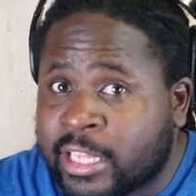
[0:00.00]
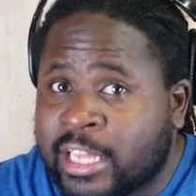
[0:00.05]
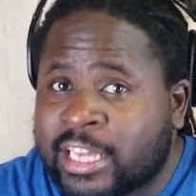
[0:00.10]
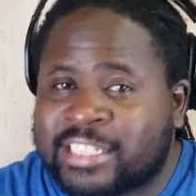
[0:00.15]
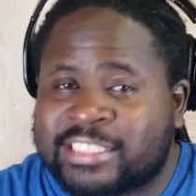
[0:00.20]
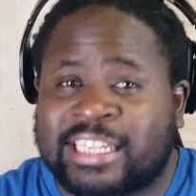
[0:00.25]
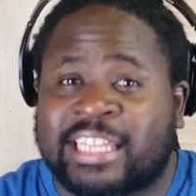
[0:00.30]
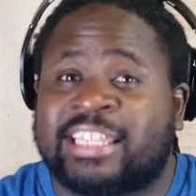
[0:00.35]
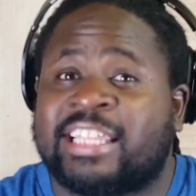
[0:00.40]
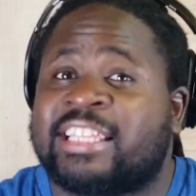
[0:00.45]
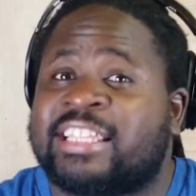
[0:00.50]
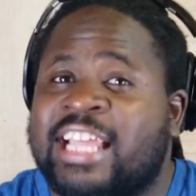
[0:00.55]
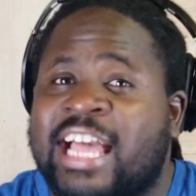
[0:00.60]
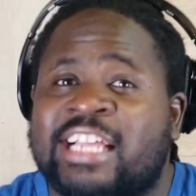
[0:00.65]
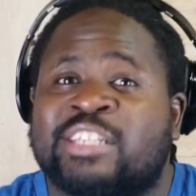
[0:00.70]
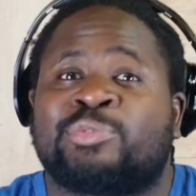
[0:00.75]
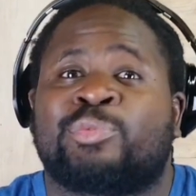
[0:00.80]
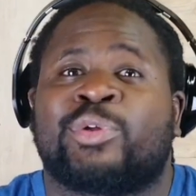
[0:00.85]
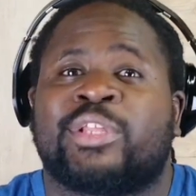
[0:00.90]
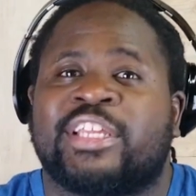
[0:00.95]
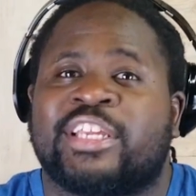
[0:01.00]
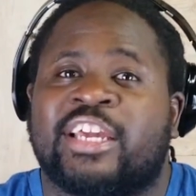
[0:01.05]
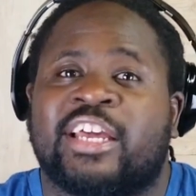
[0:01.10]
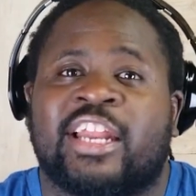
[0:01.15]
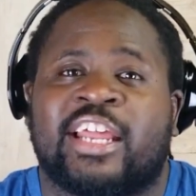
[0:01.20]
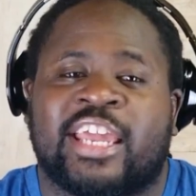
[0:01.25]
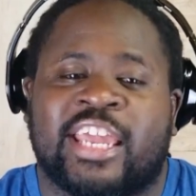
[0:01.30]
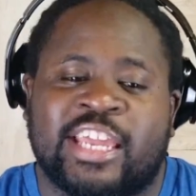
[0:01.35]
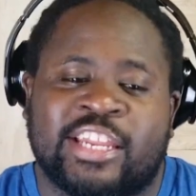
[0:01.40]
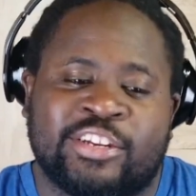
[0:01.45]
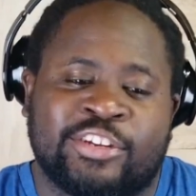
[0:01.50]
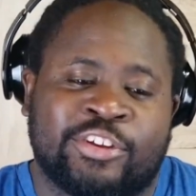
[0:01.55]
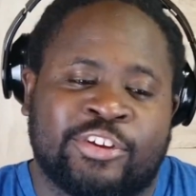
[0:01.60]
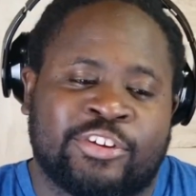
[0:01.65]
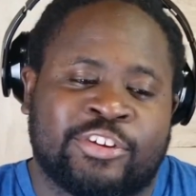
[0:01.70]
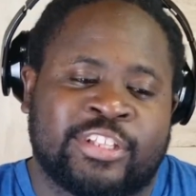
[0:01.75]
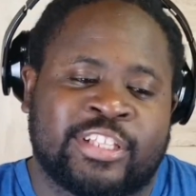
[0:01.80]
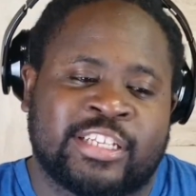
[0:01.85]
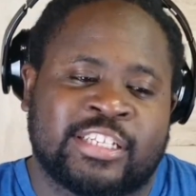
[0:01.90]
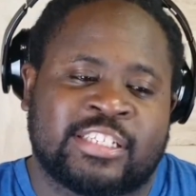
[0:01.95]
Because I think that's really going to
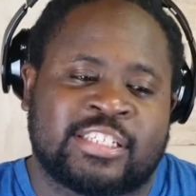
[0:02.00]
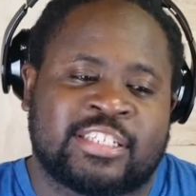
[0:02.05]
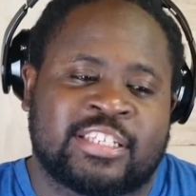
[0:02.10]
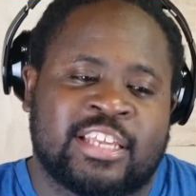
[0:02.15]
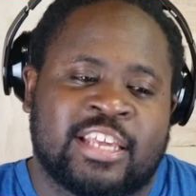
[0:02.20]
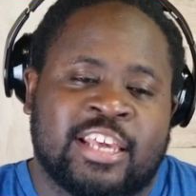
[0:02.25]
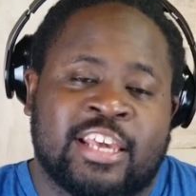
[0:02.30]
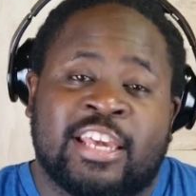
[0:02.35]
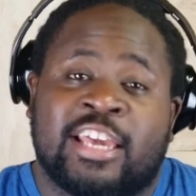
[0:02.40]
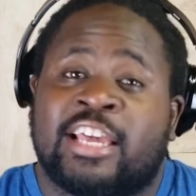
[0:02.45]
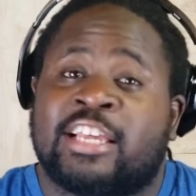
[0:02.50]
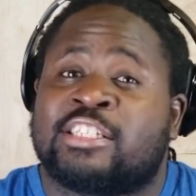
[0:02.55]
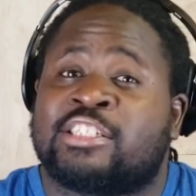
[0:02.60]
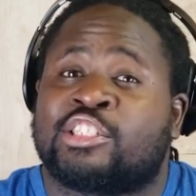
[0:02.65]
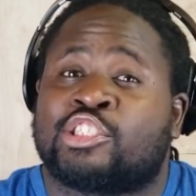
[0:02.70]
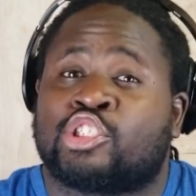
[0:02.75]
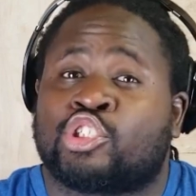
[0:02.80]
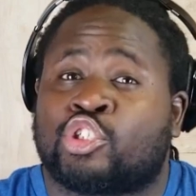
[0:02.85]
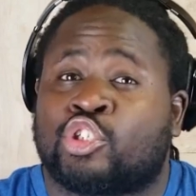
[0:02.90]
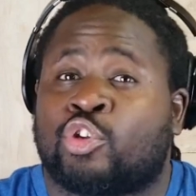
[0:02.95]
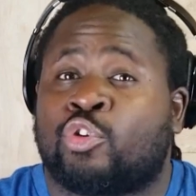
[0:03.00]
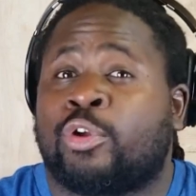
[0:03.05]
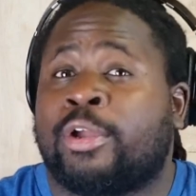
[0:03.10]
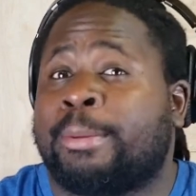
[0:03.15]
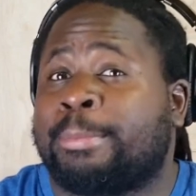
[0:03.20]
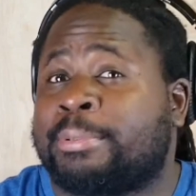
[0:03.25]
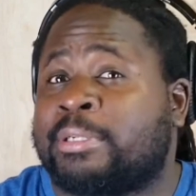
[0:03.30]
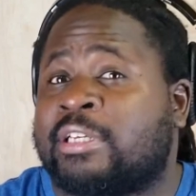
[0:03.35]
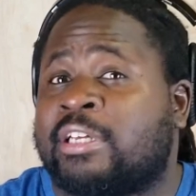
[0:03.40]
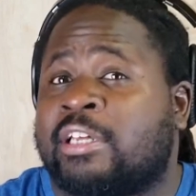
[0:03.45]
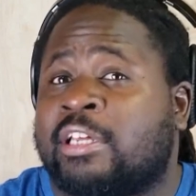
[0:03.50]
hinder this is the script.